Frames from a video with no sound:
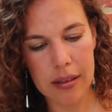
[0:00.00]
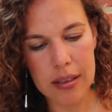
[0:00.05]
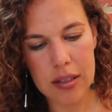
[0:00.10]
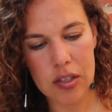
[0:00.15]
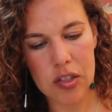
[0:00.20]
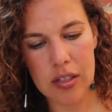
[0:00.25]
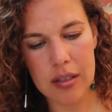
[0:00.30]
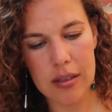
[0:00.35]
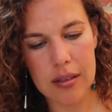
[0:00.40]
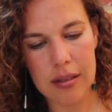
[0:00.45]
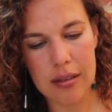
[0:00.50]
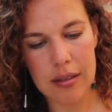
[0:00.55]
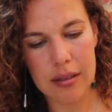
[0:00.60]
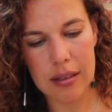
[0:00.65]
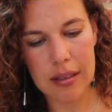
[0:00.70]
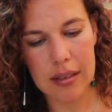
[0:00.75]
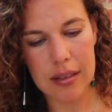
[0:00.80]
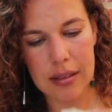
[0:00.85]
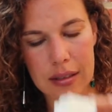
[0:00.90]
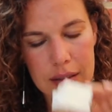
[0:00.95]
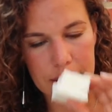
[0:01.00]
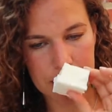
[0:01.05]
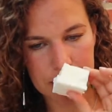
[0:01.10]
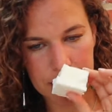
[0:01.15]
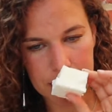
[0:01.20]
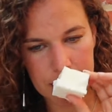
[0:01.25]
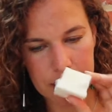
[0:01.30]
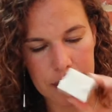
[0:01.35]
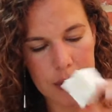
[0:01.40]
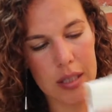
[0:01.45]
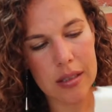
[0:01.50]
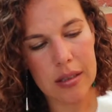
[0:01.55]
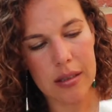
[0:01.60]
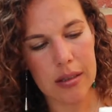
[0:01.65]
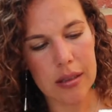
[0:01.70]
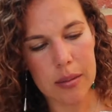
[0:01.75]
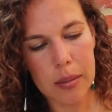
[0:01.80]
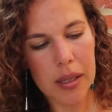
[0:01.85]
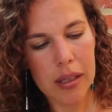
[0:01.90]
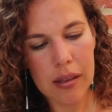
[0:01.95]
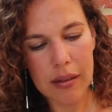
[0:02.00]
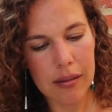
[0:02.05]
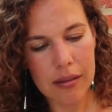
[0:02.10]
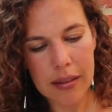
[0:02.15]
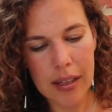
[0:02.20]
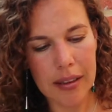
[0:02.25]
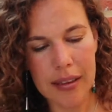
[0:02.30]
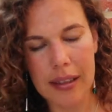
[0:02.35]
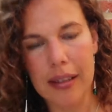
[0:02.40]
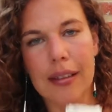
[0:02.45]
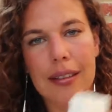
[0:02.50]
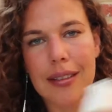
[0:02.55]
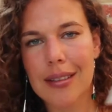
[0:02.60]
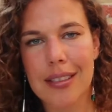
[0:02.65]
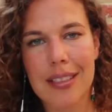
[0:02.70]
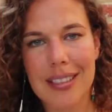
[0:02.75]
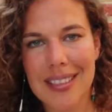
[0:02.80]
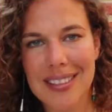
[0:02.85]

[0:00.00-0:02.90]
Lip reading: it doesn't smell, nothing. It's